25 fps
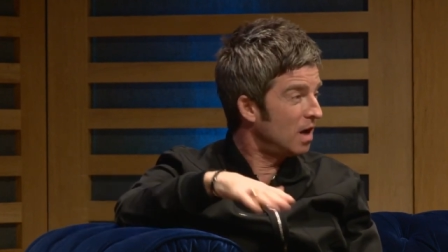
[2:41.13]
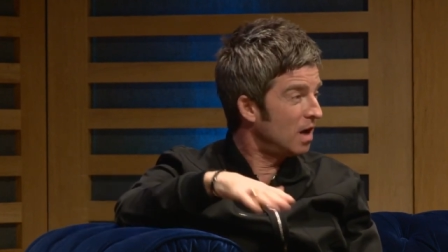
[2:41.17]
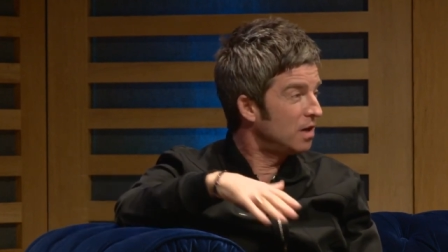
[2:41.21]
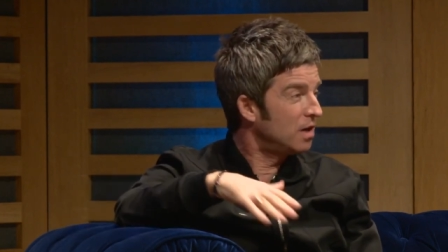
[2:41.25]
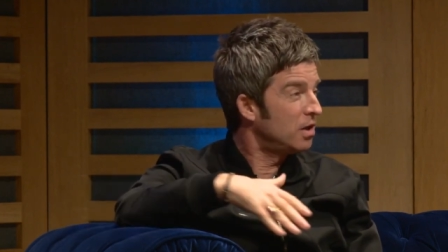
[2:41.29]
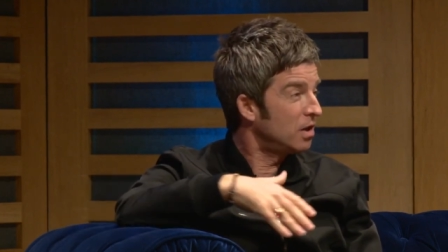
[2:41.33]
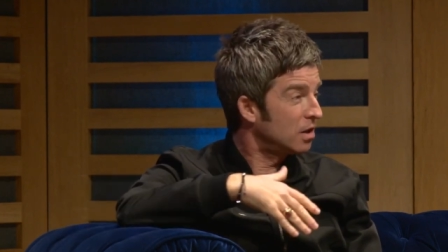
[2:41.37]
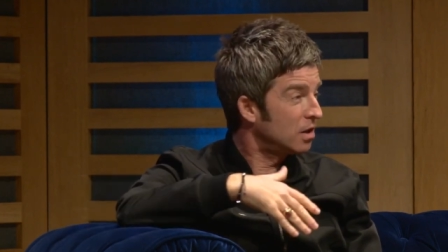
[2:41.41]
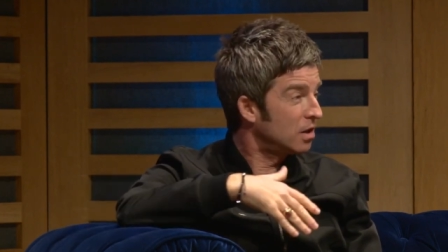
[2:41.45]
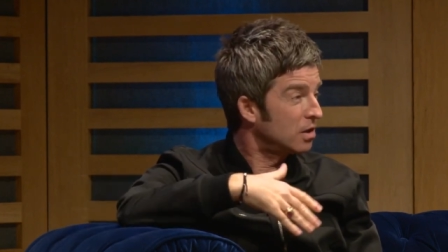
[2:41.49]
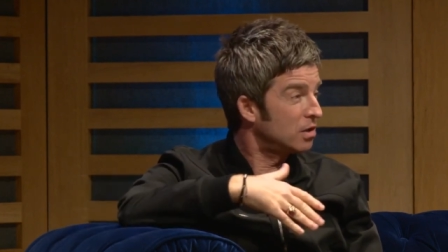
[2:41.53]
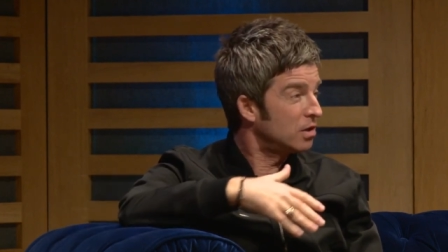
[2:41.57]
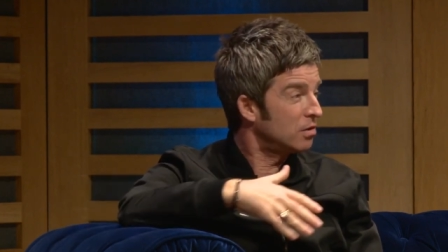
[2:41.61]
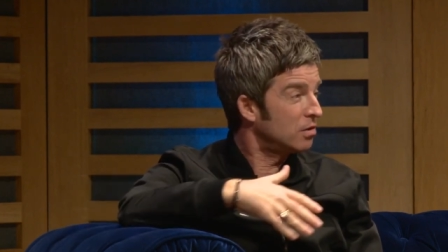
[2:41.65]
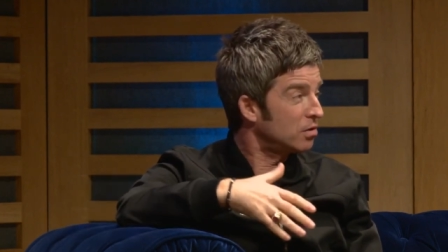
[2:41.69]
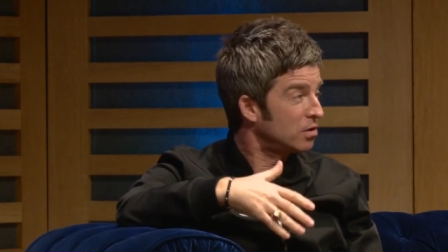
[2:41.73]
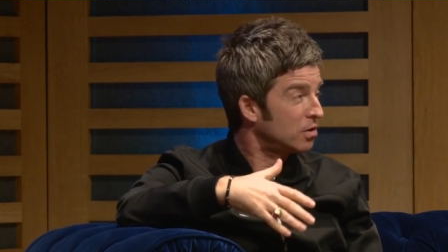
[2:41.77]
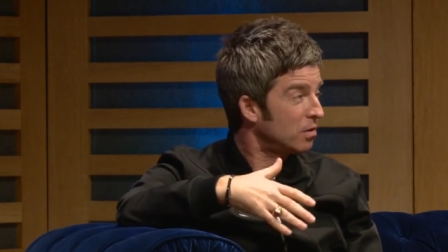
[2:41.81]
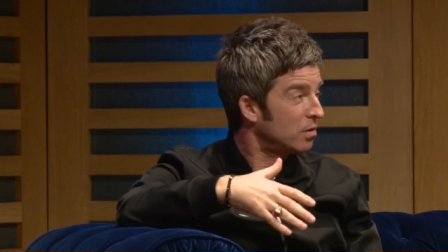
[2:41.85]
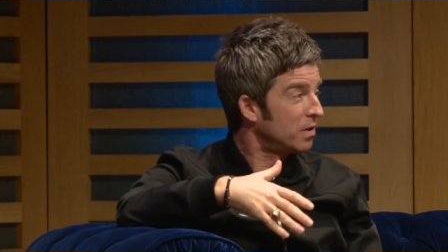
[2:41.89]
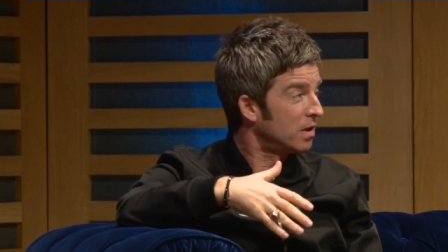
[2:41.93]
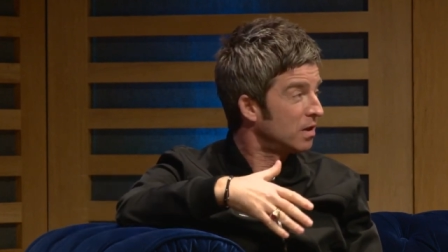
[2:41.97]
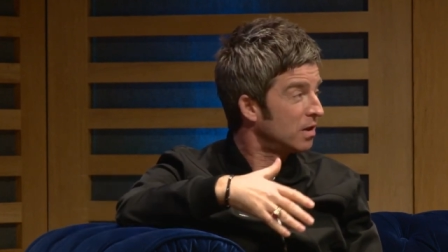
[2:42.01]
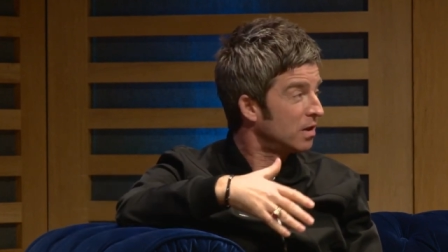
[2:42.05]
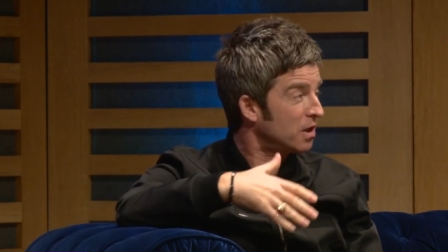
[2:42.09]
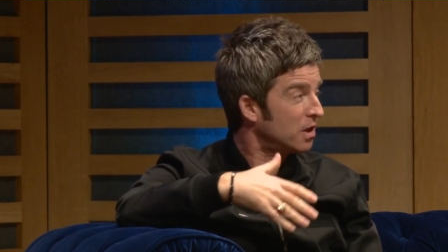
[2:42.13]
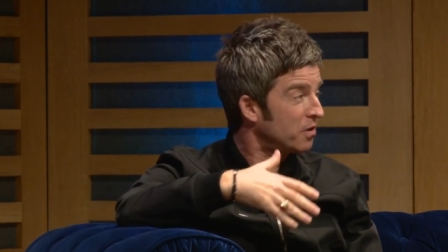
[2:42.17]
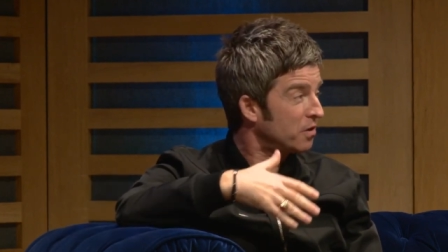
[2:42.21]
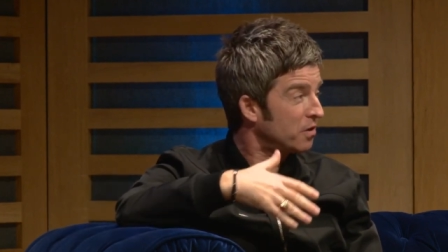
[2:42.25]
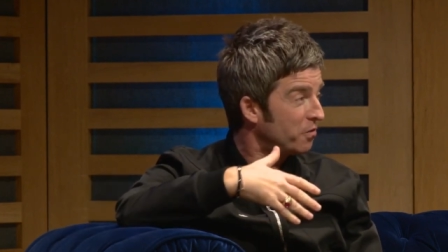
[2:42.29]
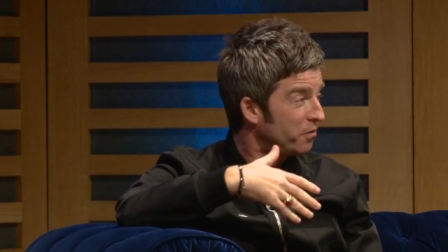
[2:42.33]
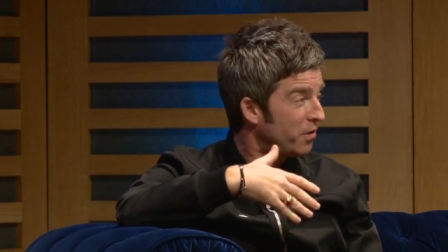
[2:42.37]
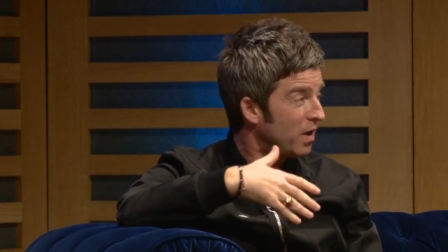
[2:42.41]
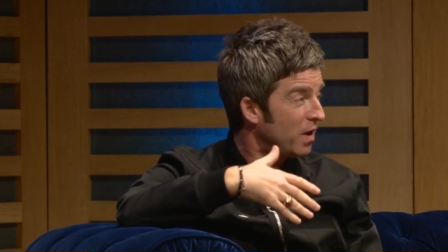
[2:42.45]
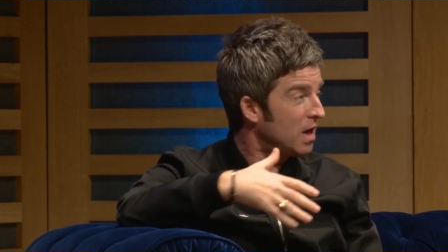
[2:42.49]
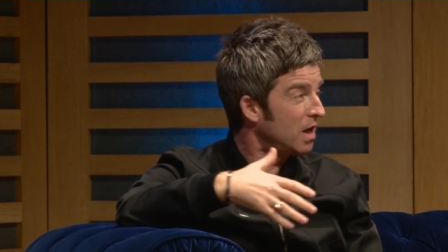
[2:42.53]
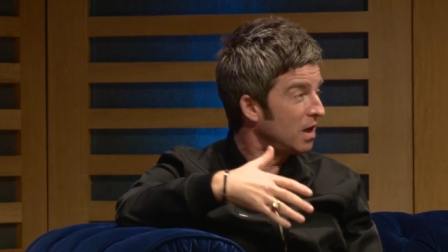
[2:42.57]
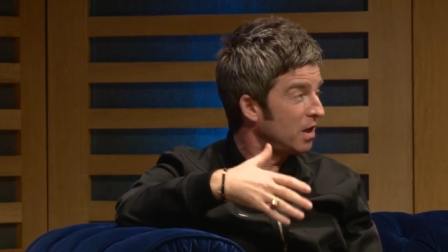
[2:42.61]
and you can do something that's
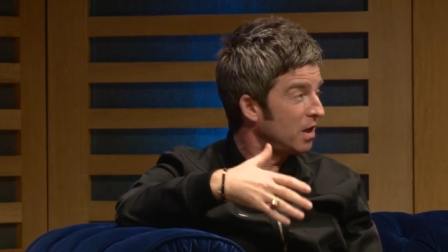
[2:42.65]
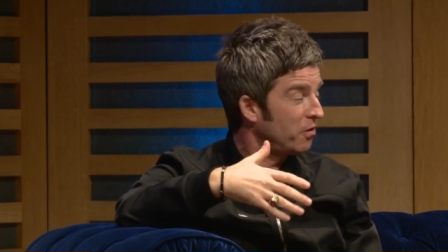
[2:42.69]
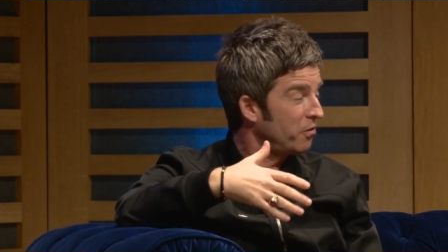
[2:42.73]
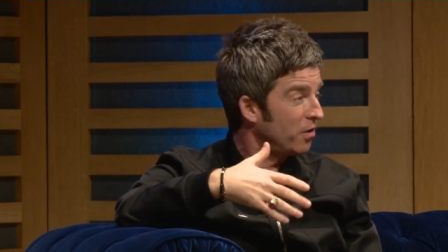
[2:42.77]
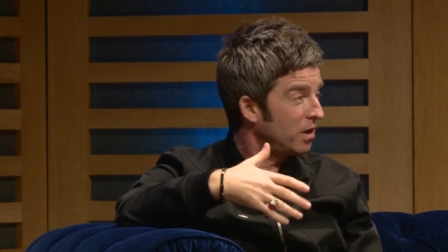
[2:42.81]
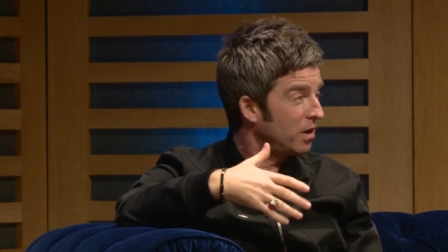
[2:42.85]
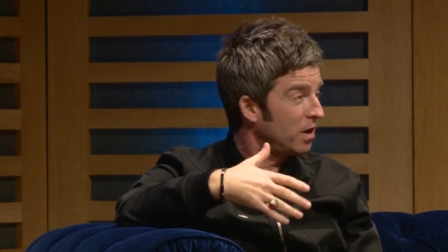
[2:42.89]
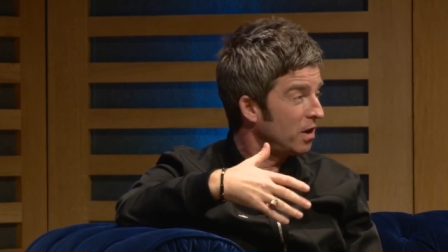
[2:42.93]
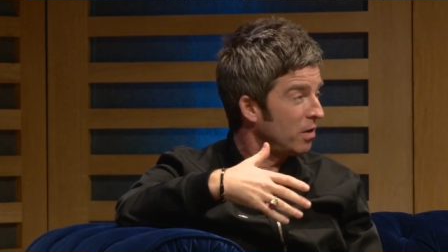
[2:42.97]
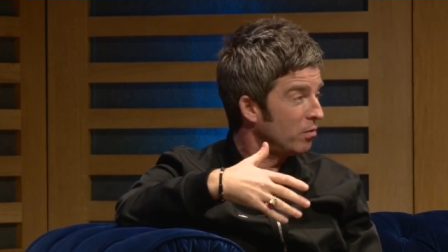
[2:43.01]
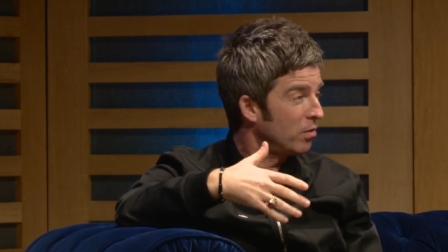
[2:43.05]
vaguely fucking